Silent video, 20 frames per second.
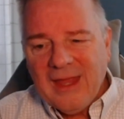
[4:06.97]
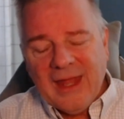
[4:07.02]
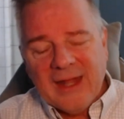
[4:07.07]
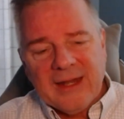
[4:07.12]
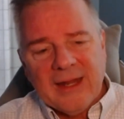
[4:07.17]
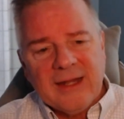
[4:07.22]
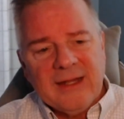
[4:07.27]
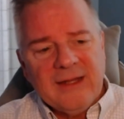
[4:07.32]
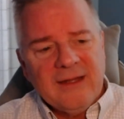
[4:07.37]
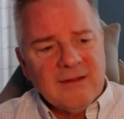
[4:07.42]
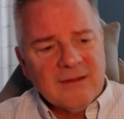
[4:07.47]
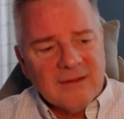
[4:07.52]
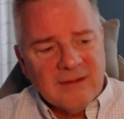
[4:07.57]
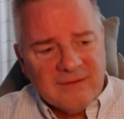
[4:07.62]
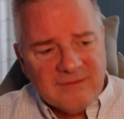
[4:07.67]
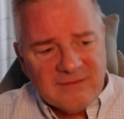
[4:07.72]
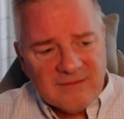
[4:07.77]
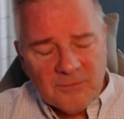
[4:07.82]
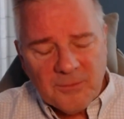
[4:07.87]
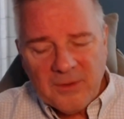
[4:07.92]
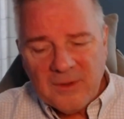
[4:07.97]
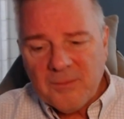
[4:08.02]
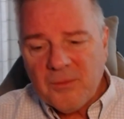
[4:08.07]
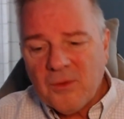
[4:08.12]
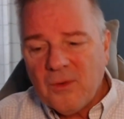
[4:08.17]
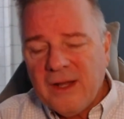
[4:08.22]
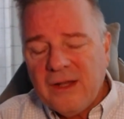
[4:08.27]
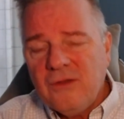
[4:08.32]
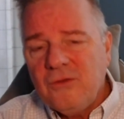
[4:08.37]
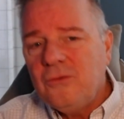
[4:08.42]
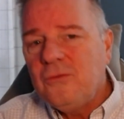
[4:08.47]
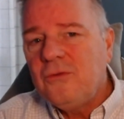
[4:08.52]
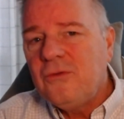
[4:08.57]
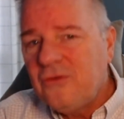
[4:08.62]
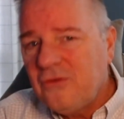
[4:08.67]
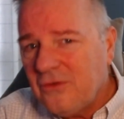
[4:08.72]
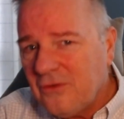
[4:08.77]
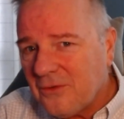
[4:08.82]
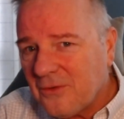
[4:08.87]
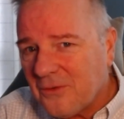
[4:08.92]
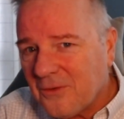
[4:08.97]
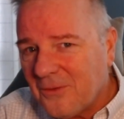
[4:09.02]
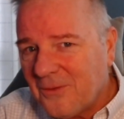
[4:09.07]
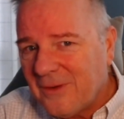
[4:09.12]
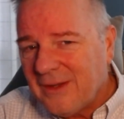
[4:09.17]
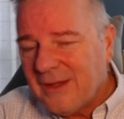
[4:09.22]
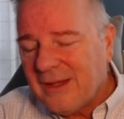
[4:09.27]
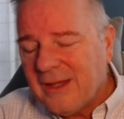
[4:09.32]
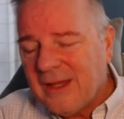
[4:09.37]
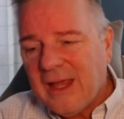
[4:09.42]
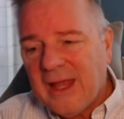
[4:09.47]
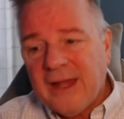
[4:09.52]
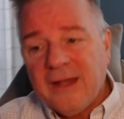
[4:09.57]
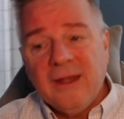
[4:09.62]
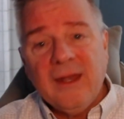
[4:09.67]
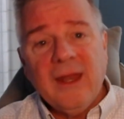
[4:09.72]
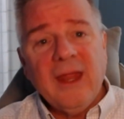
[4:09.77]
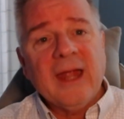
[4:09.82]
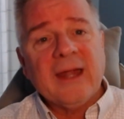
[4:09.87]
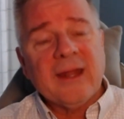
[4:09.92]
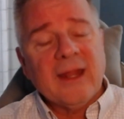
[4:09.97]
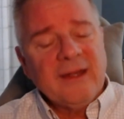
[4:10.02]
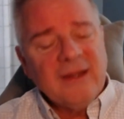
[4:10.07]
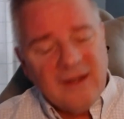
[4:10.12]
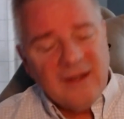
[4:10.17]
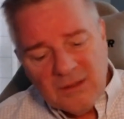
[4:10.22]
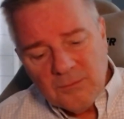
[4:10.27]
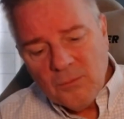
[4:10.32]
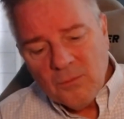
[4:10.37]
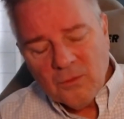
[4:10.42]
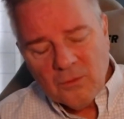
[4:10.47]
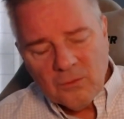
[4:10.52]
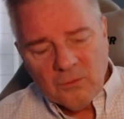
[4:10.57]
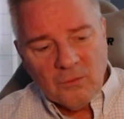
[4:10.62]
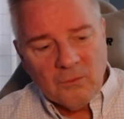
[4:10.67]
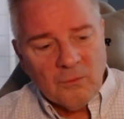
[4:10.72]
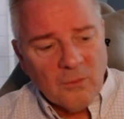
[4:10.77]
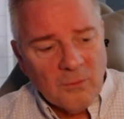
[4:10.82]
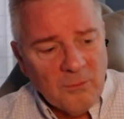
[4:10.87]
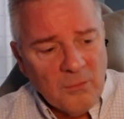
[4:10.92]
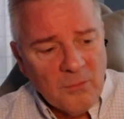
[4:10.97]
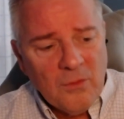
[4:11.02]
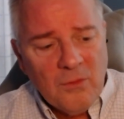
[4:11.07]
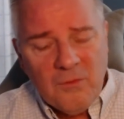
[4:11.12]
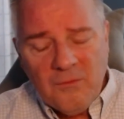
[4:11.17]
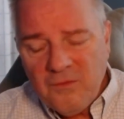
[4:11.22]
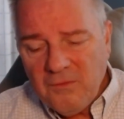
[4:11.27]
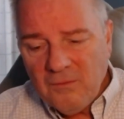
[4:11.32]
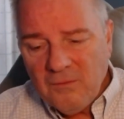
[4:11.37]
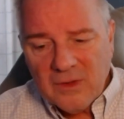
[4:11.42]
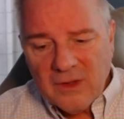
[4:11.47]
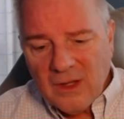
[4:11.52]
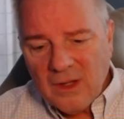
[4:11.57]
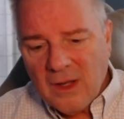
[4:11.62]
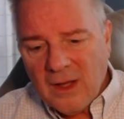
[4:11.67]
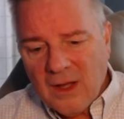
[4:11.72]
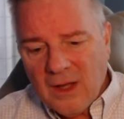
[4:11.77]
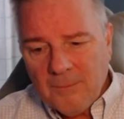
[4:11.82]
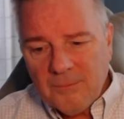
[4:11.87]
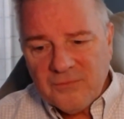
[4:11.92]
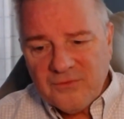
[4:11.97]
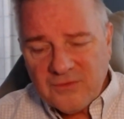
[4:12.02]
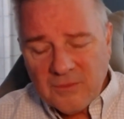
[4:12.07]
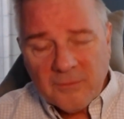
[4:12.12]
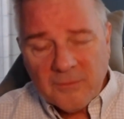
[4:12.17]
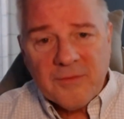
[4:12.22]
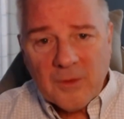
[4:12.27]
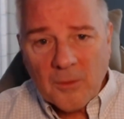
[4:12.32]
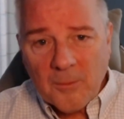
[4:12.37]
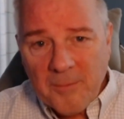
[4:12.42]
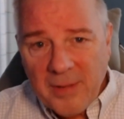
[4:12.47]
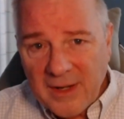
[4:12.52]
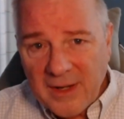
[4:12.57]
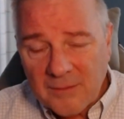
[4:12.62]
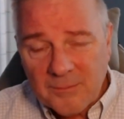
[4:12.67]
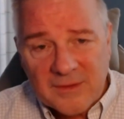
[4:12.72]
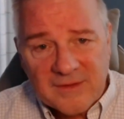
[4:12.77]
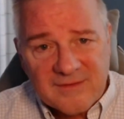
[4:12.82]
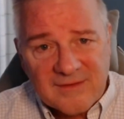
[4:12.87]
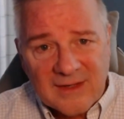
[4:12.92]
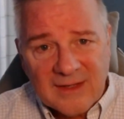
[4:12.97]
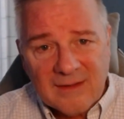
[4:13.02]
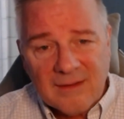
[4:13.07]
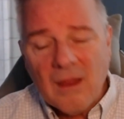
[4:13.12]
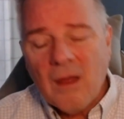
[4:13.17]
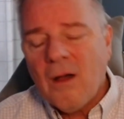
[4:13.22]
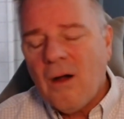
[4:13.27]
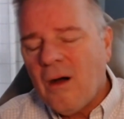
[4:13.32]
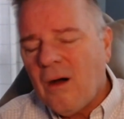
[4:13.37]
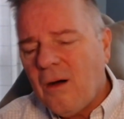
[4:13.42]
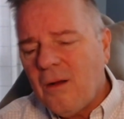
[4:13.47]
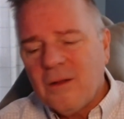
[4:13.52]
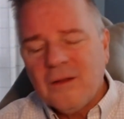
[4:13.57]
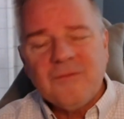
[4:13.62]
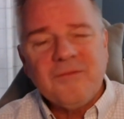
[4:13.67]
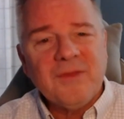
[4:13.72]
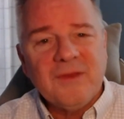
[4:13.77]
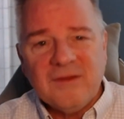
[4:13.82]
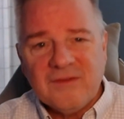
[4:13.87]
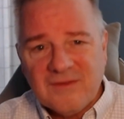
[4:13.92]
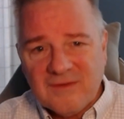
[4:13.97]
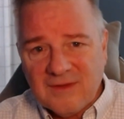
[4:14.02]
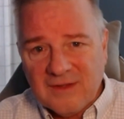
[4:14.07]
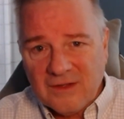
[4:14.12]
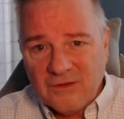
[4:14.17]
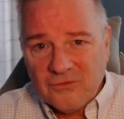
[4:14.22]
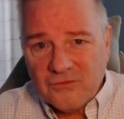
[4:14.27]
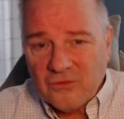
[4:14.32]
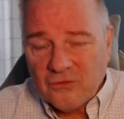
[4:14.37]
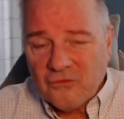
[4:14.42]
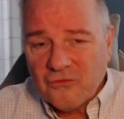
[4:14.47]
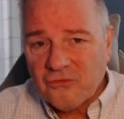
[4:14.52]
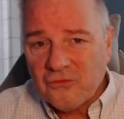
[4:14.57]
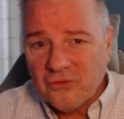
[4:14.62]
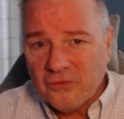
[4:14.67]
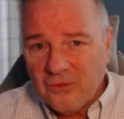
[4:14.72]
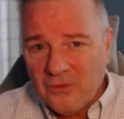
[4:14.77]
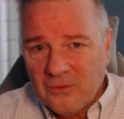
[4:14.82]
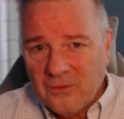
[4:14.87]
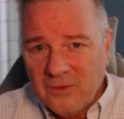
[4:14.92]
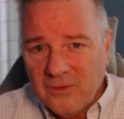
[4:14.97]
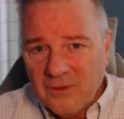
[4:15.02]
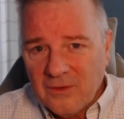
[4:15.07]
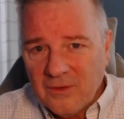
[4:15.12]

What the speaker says: And I need to listen to people, and you do. And I need to remove some of their impediments to get... All of these things are true.